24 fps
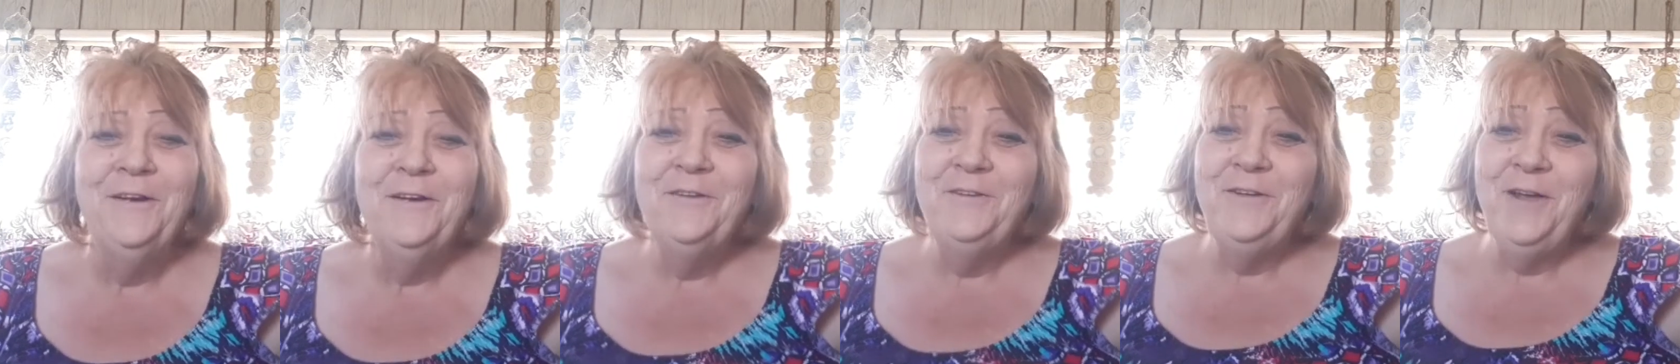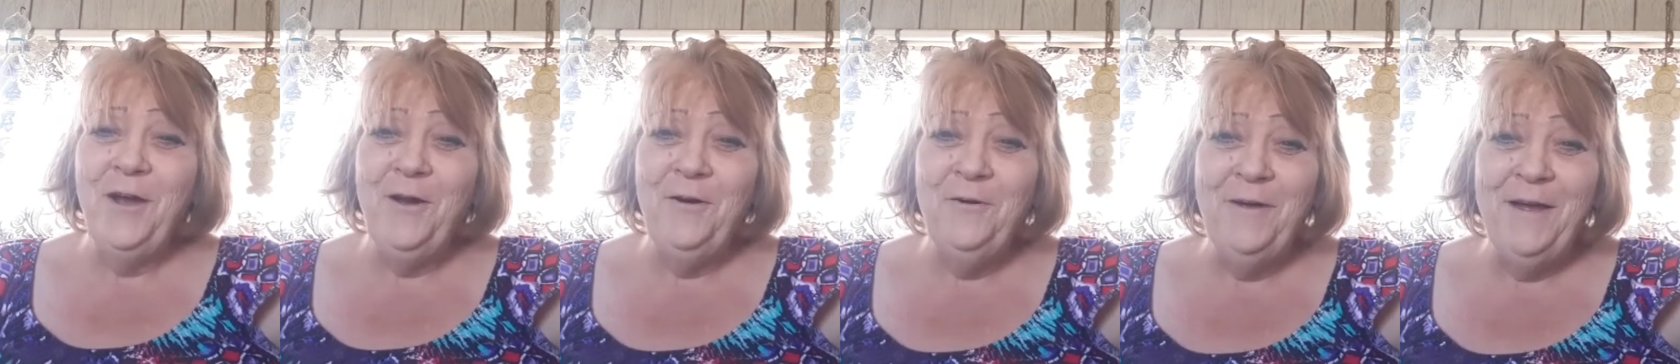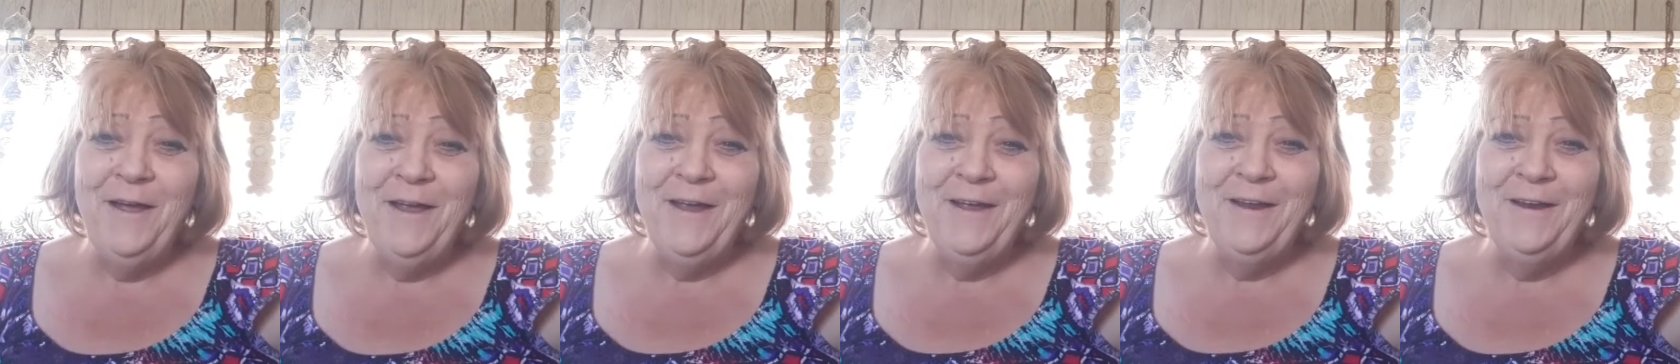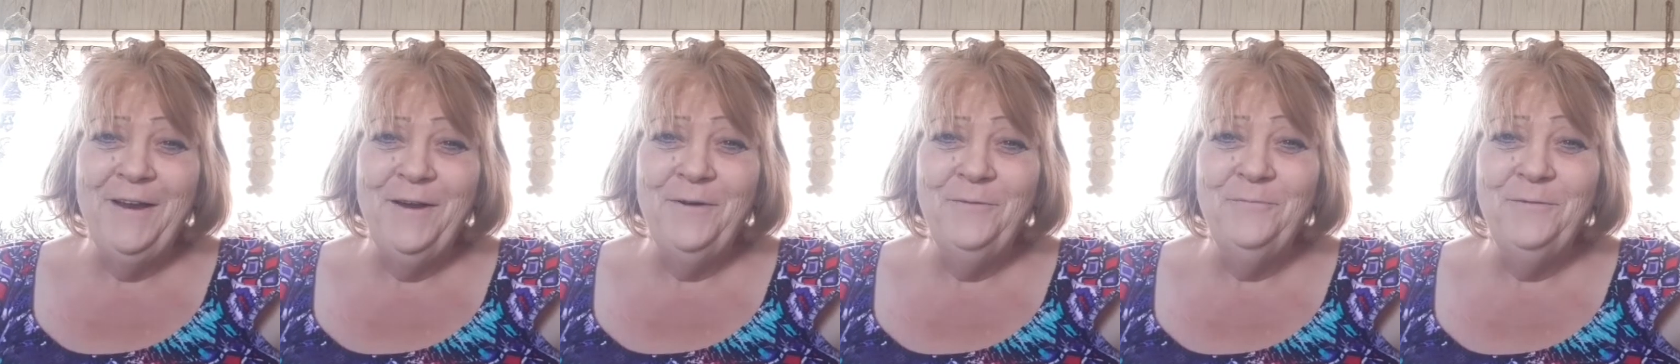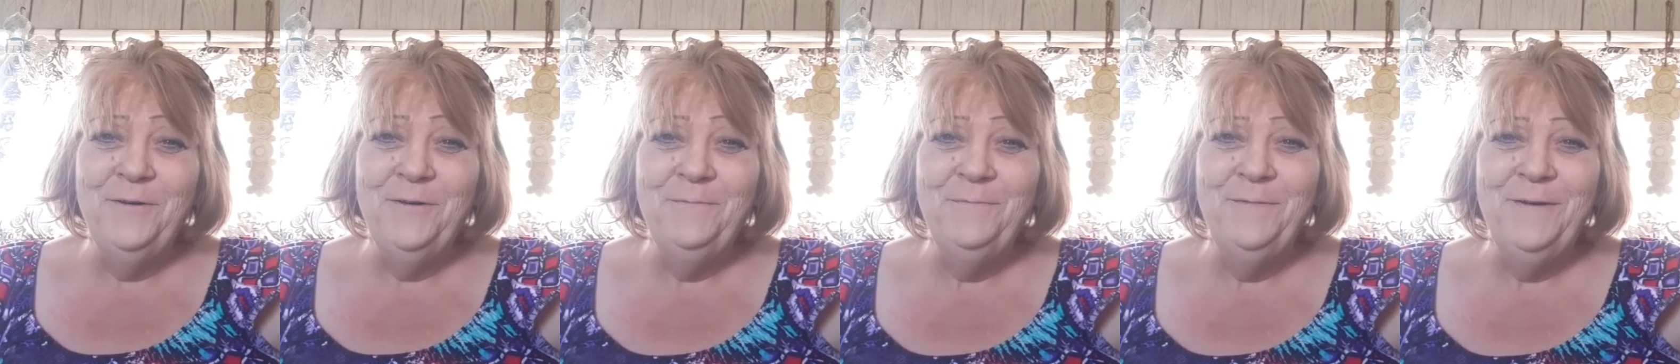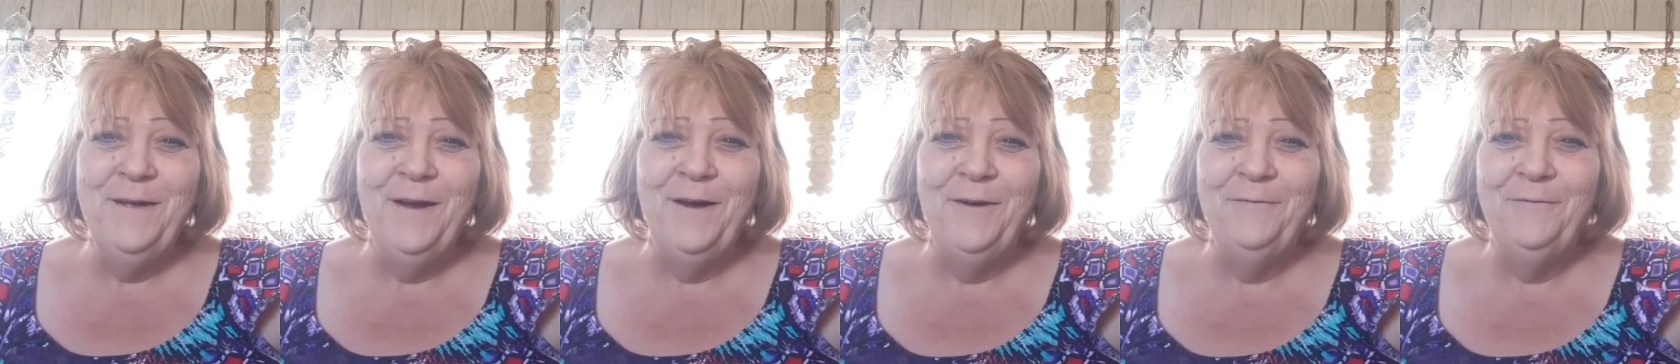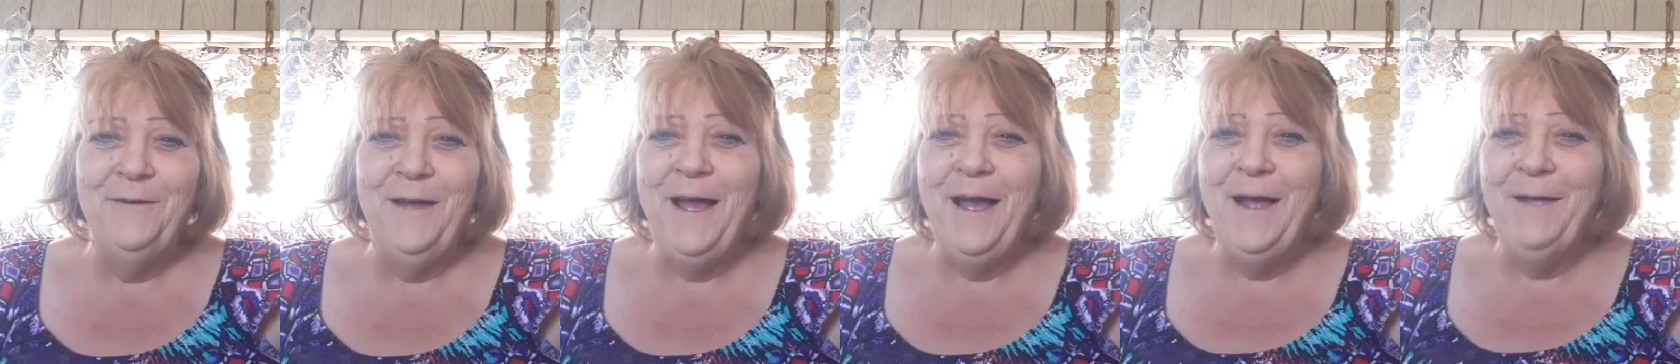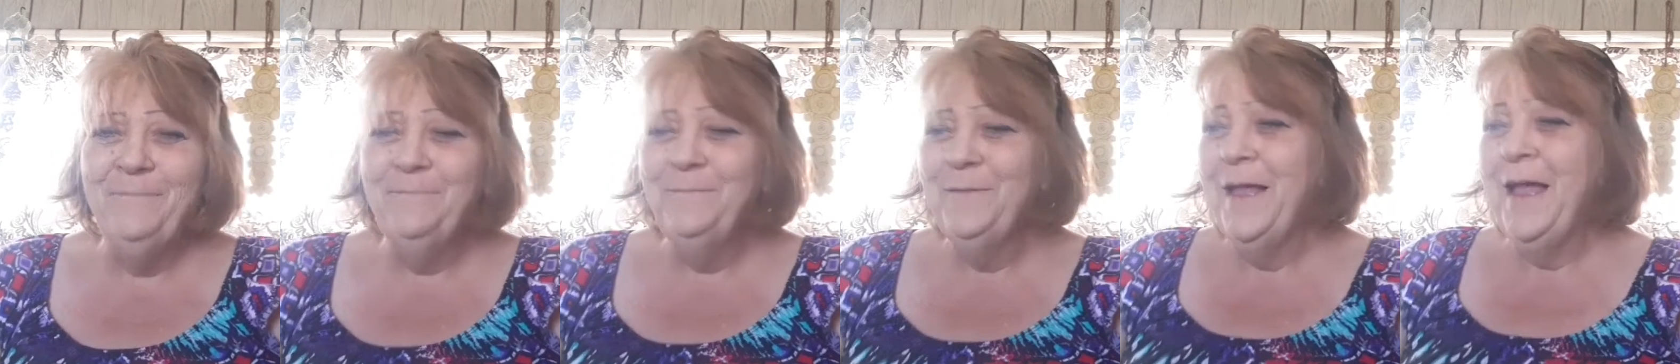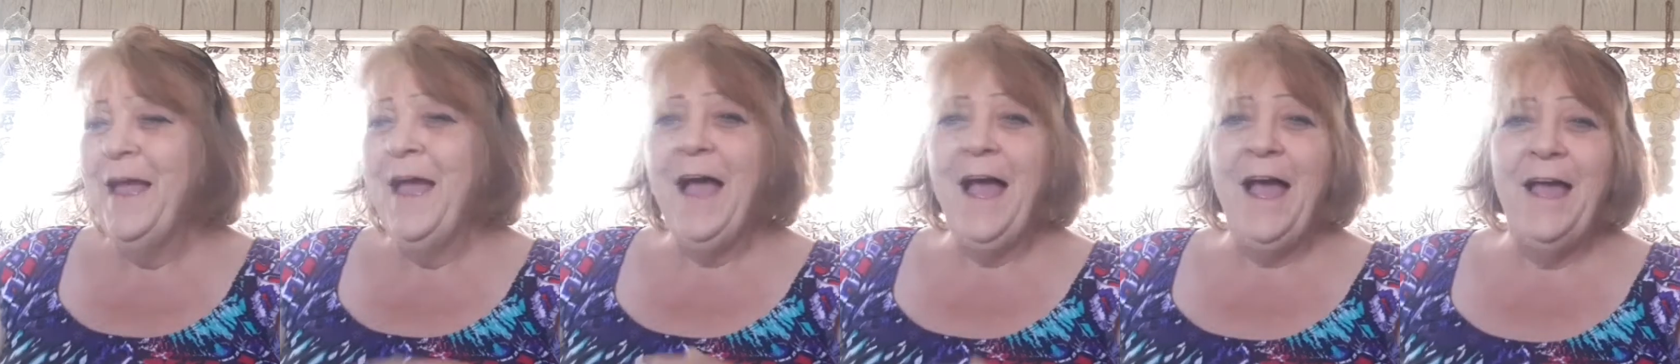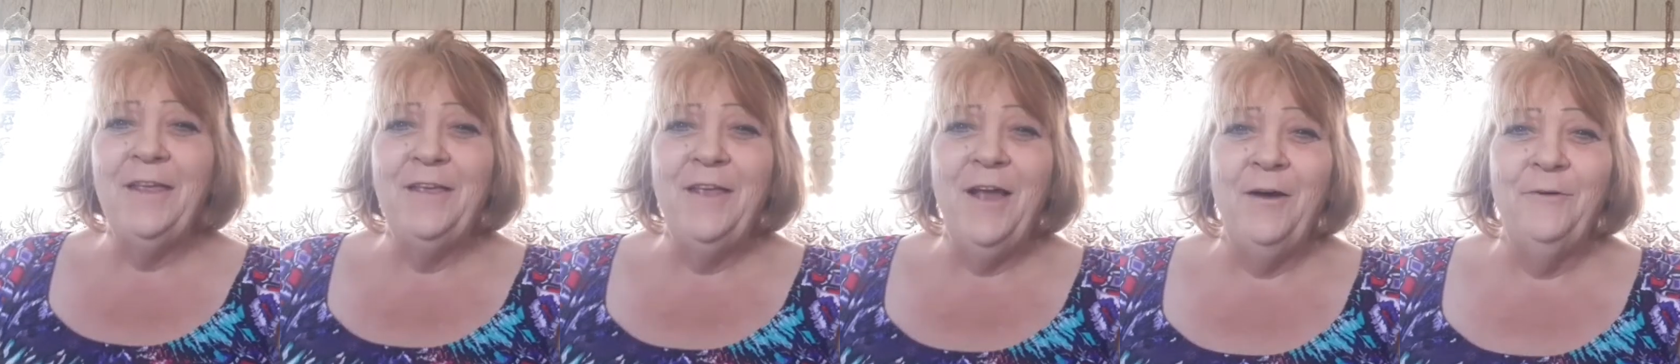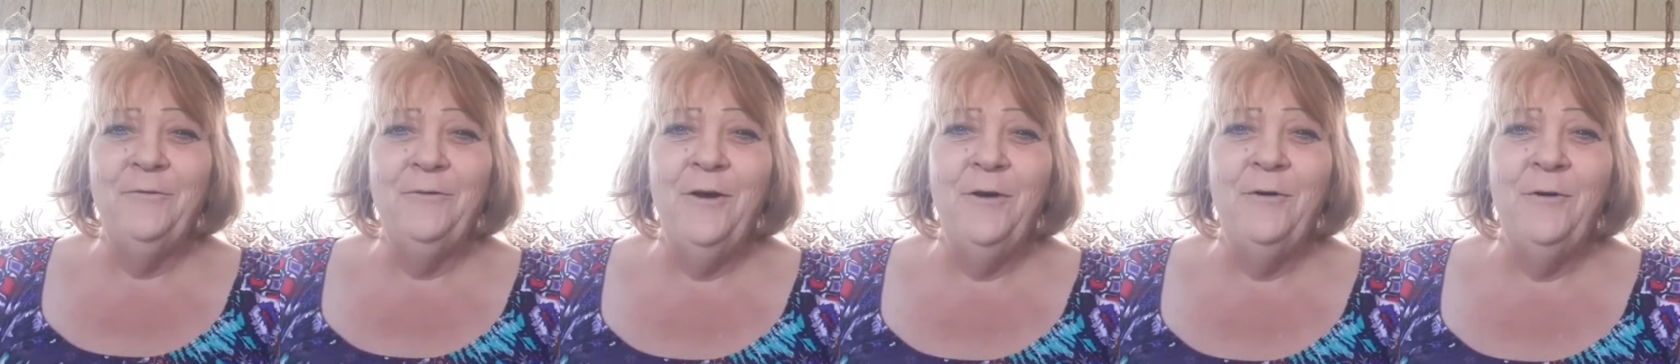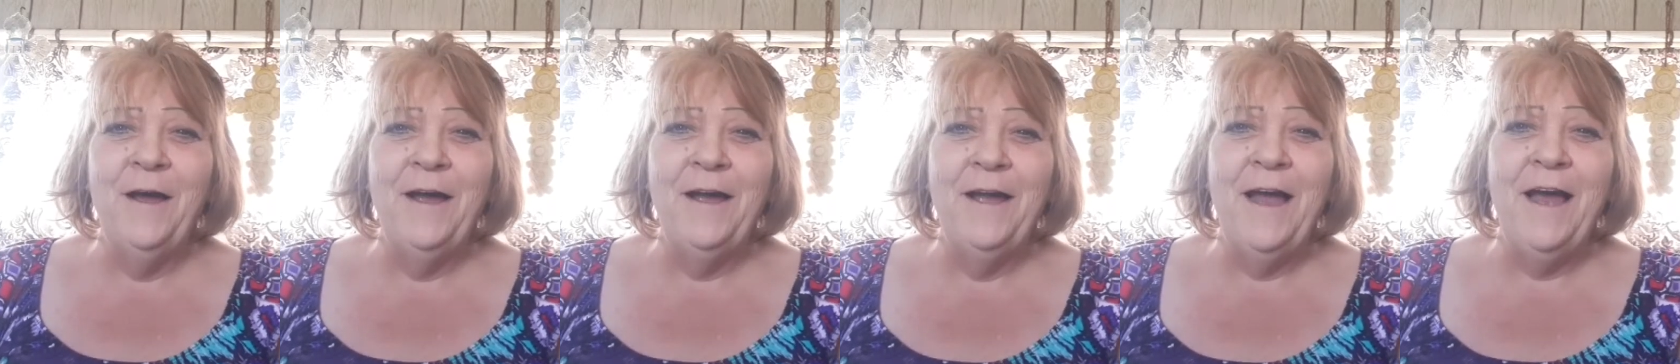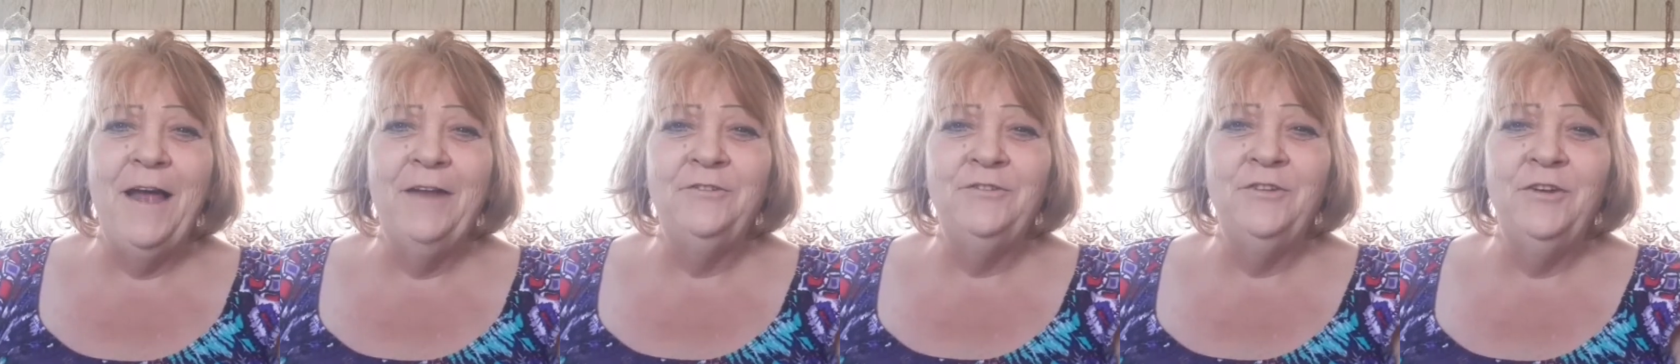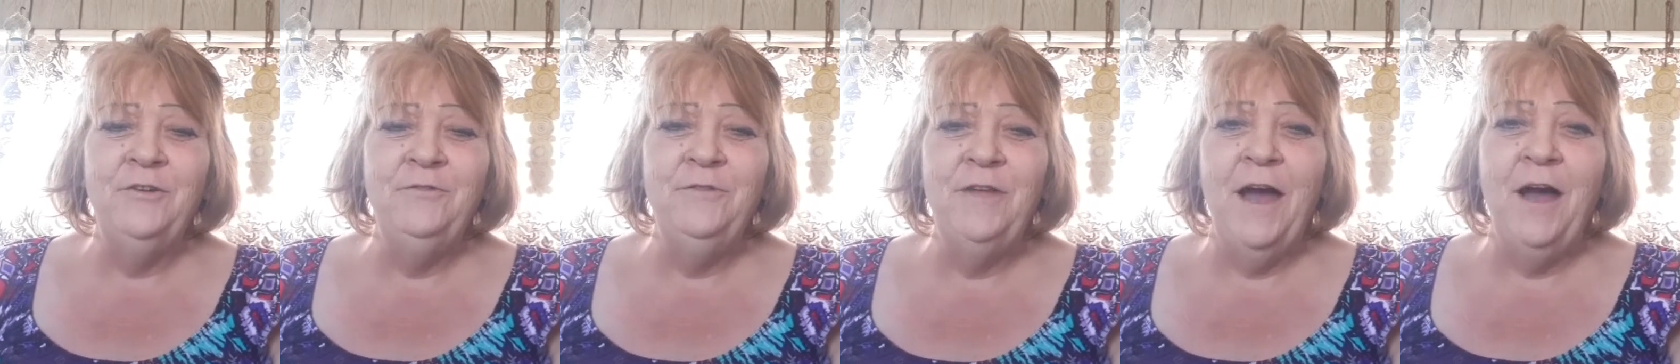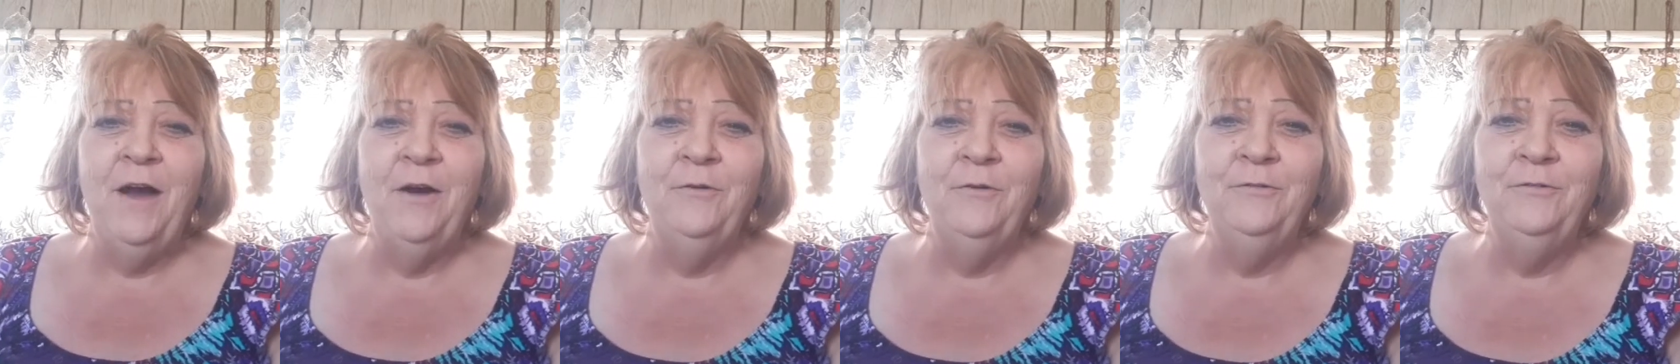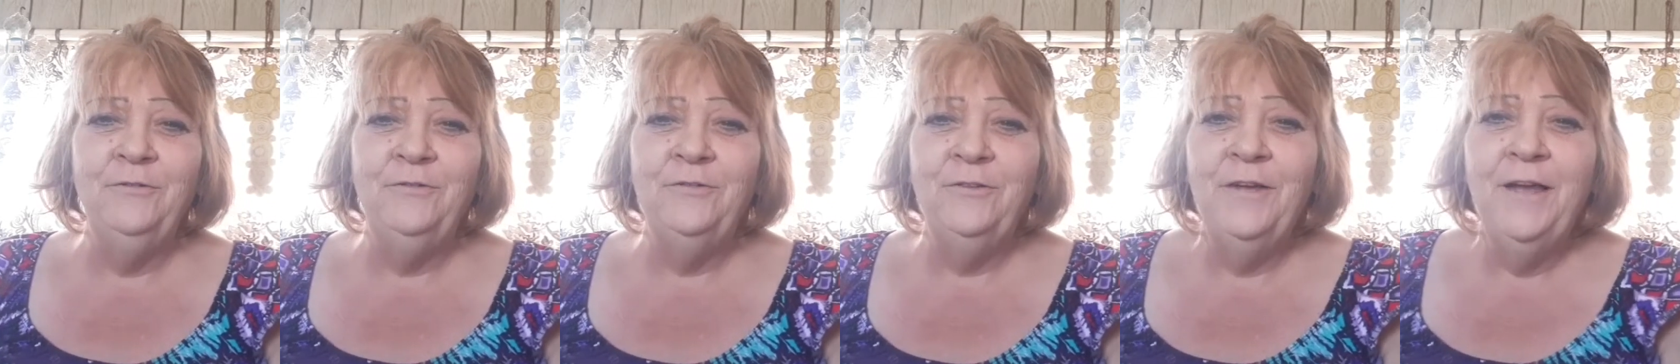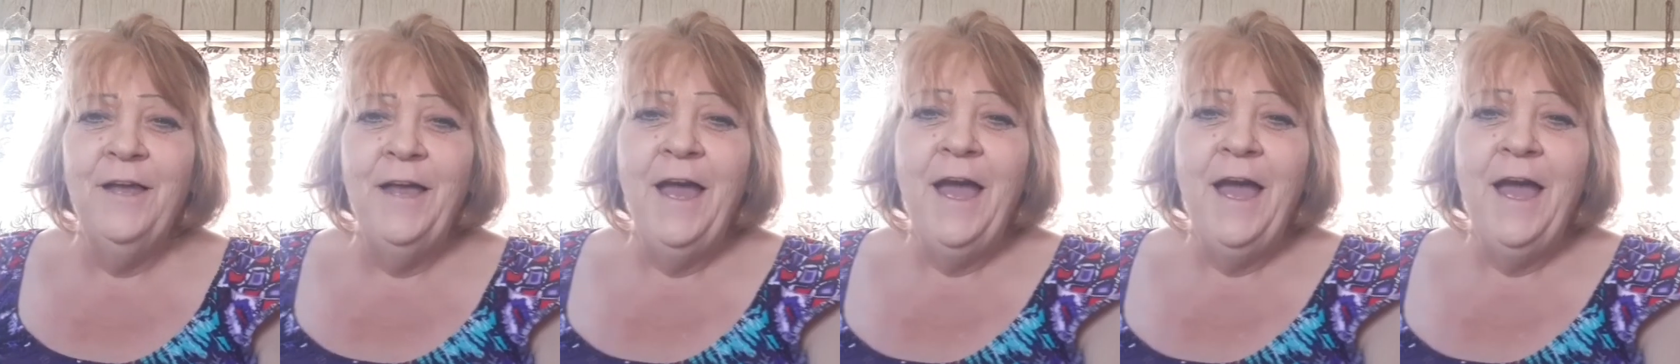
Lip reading: Y'all hang in there with me, all right? Y'all know I got two dogs.